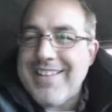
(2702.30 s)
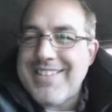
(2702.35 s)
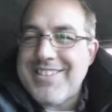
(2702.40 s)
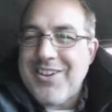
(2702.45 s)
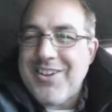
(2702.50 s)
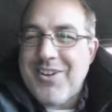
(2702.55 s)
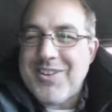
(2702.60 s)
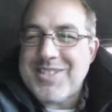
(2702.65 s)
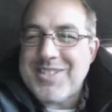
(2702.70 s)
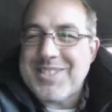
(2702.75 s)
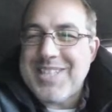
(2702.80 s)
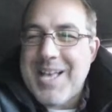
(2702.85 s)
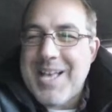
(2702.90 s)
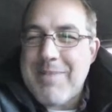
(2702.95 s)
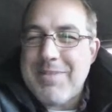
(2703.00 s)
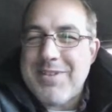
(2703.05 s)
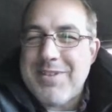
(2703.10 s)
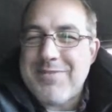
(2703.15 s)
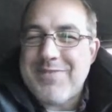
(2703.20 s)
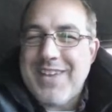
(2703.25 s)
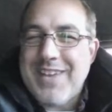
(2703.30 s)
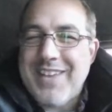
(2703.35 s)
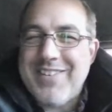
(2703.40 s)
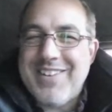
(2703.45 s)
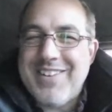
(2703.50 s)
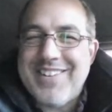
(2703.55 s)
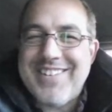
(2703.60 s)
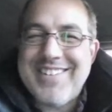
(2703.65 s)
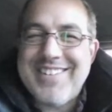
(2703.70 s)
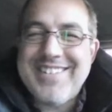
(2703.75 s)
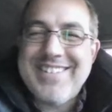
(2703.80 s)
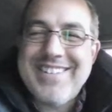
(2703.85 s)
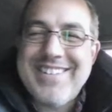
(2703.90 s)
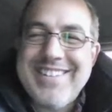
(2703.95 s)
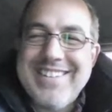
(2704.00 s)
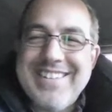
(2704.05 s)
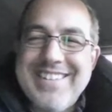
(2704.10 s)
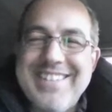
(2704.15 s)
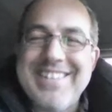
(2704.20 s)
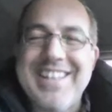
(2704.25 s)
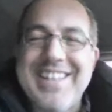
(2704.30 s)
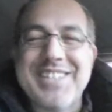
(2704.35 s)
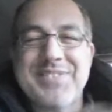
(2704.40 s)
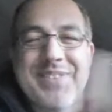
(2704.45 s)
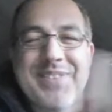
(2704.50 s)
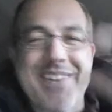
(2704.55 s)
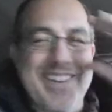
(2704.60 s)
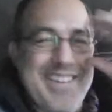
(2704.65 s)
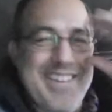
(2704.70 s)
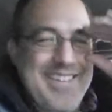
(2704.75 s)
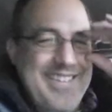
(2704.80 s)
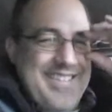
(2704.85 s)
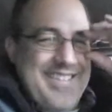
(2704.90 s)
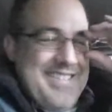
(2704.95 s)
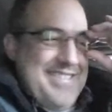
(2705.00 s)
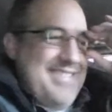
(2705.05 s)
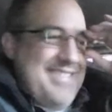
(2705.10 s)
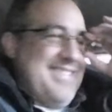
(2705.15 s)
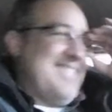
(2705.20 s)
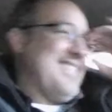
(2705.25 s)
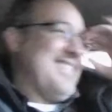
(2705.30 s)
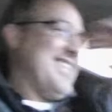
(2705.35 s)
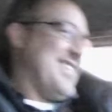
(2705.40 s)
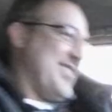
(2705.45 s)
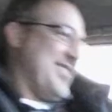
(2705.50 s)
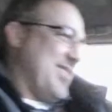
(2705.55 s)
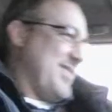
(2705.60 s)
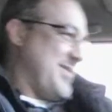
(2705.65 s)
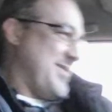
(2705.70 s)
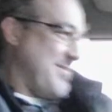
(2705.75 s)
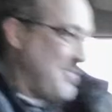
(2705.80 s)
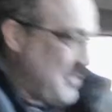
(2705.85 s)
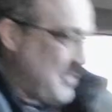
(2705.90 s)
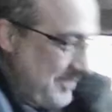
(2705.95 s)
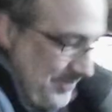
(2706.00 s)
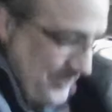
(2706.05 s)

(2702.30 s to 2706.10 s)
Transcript: Dodgers clapping at 500. That's funny. It's awesome.